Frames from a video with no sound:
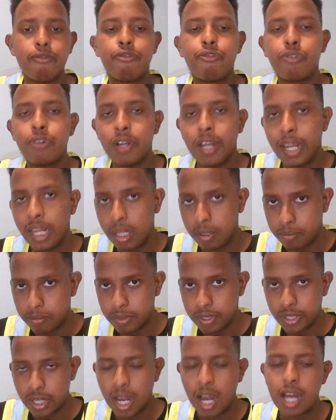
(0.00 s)

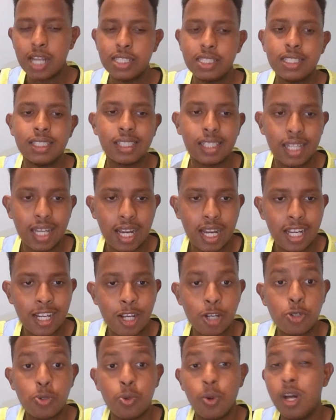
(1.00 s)
framed as a
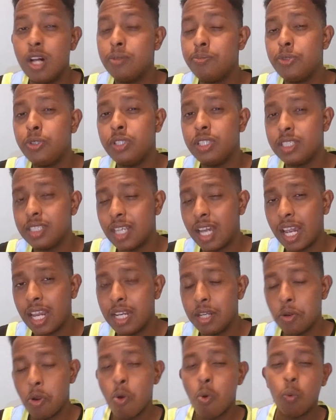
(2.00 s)
guide to help you decide